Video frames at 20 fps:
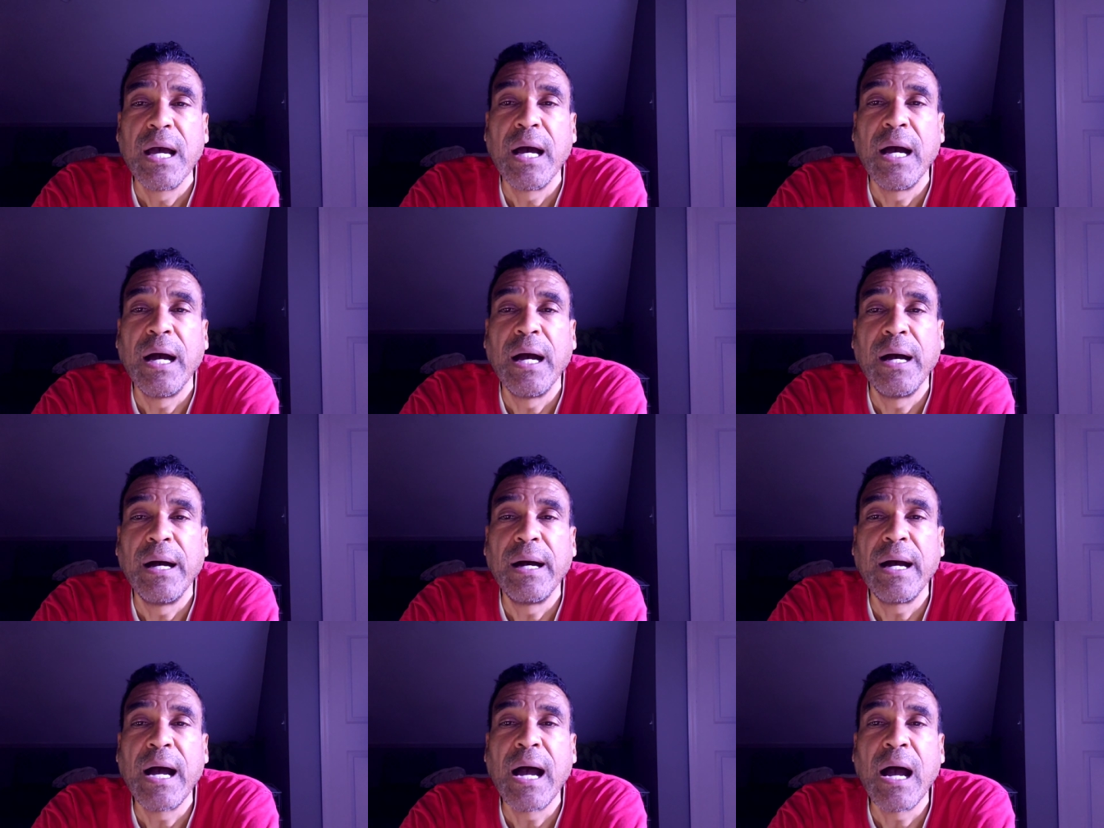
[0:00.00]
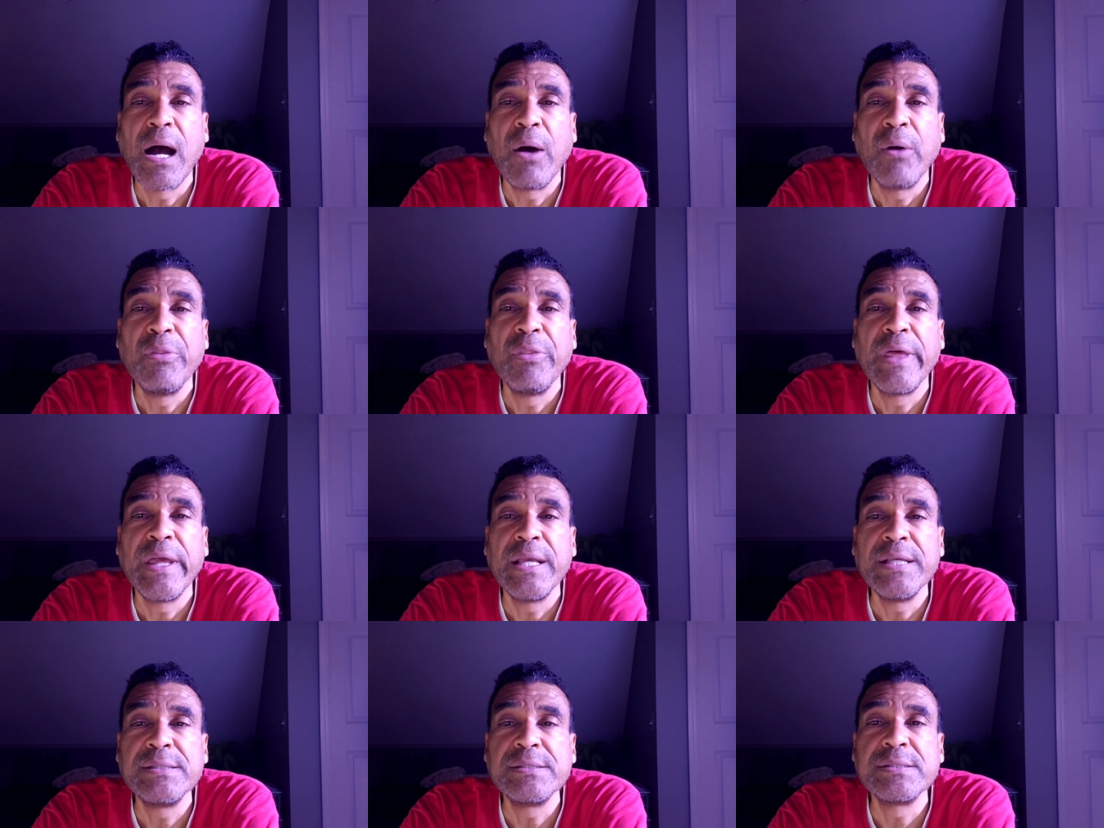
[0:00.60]
uh, how
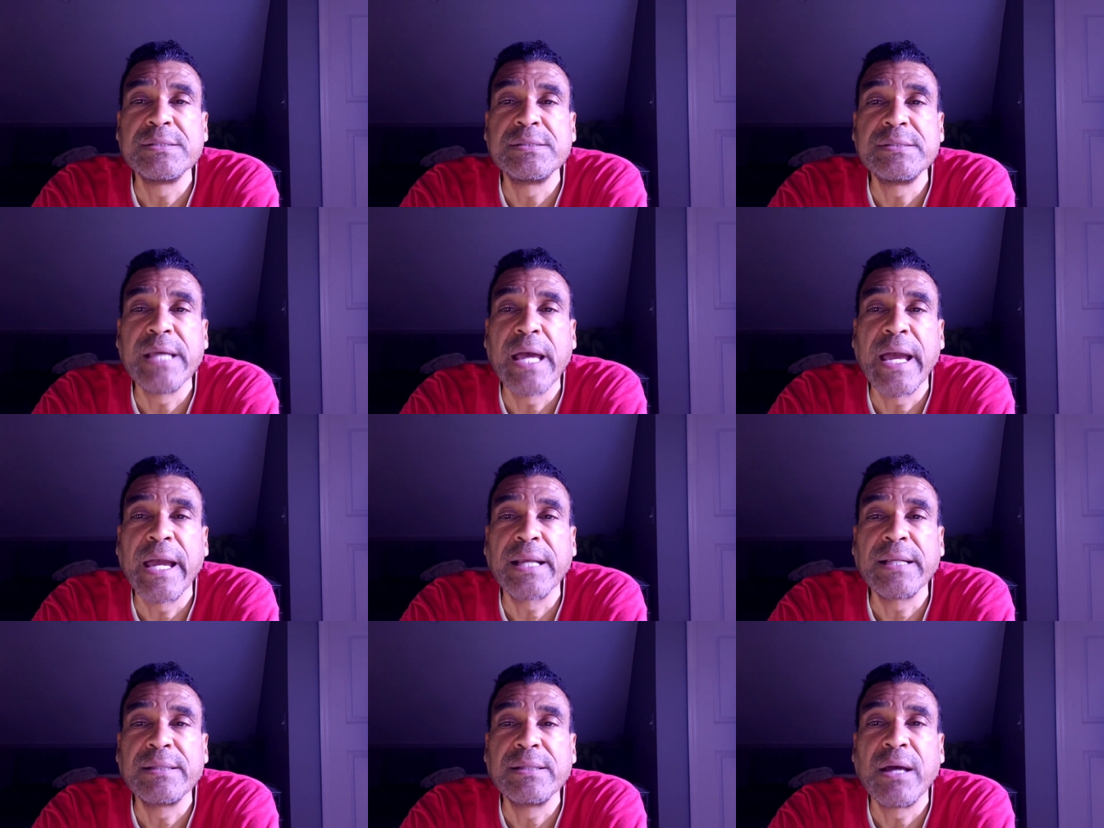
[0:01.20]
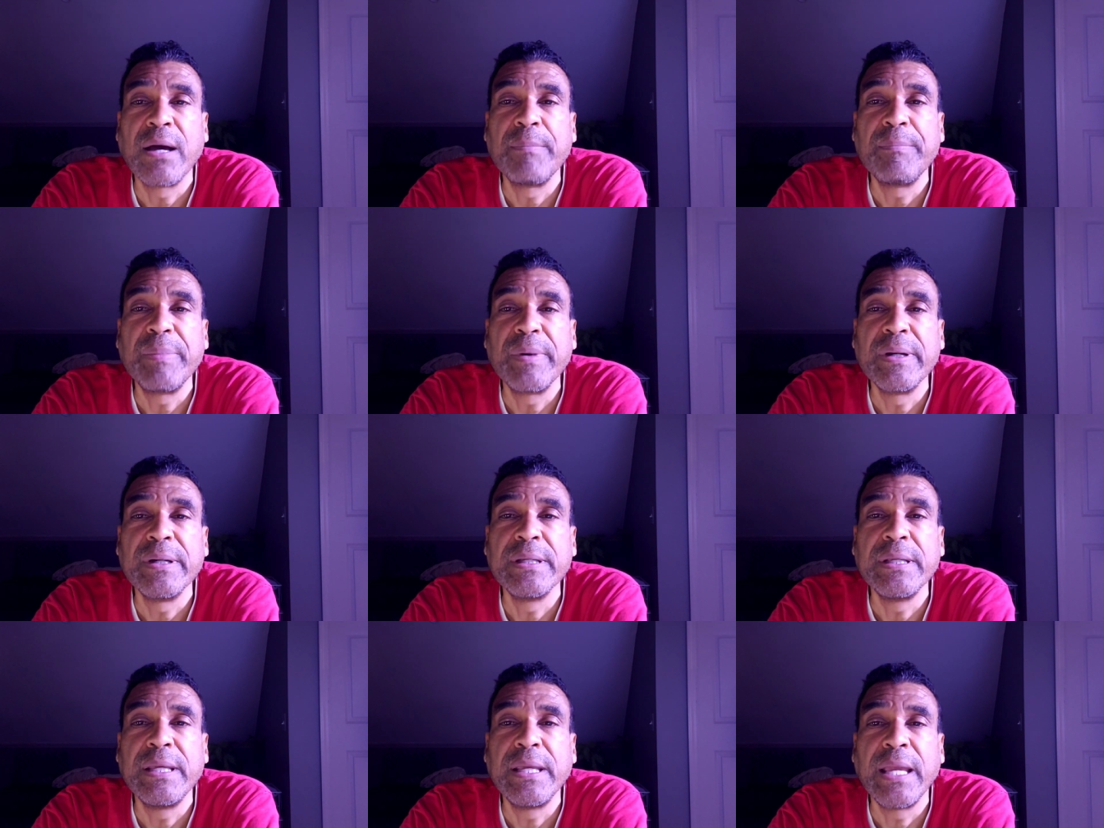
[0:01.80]
they stacked up
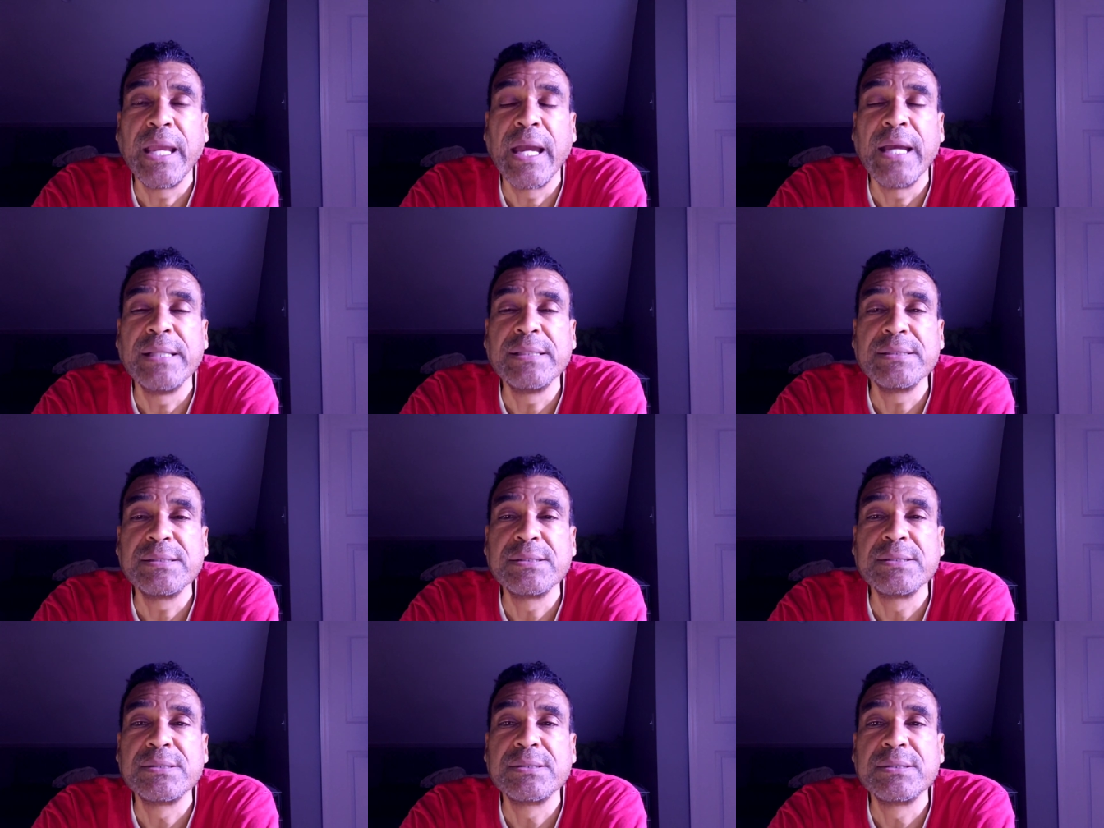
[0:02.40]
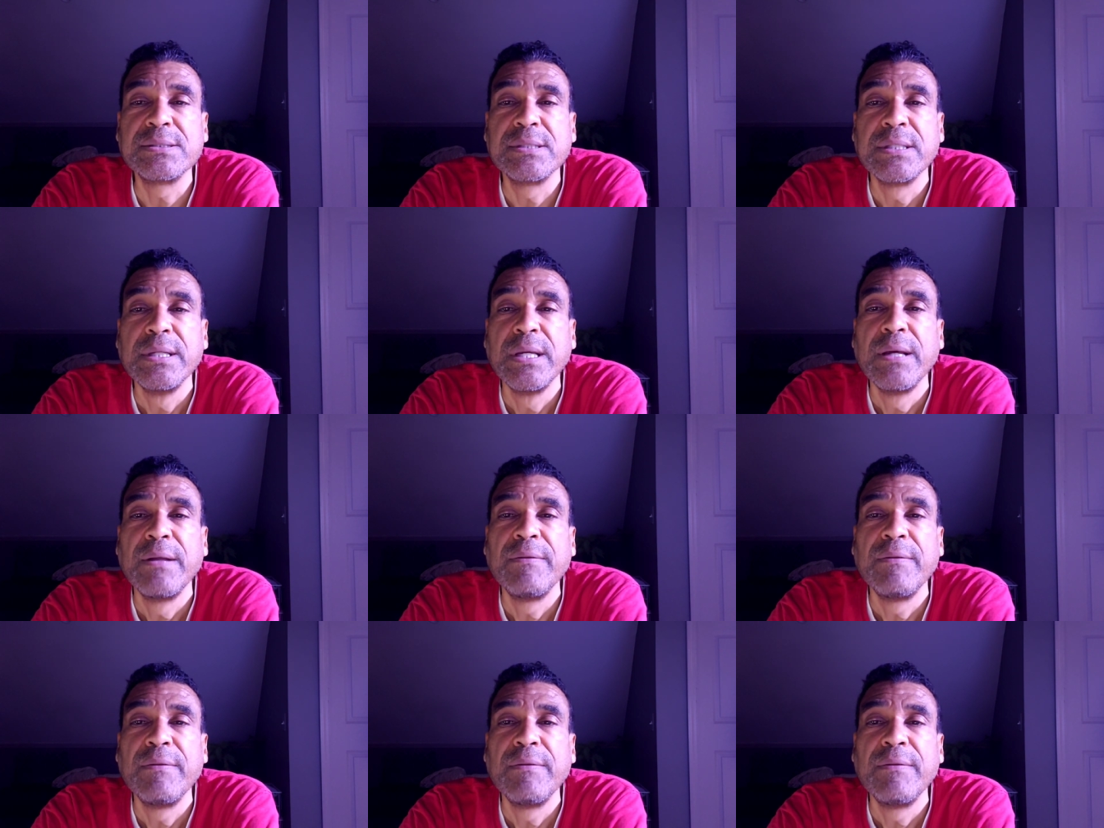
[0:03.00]
against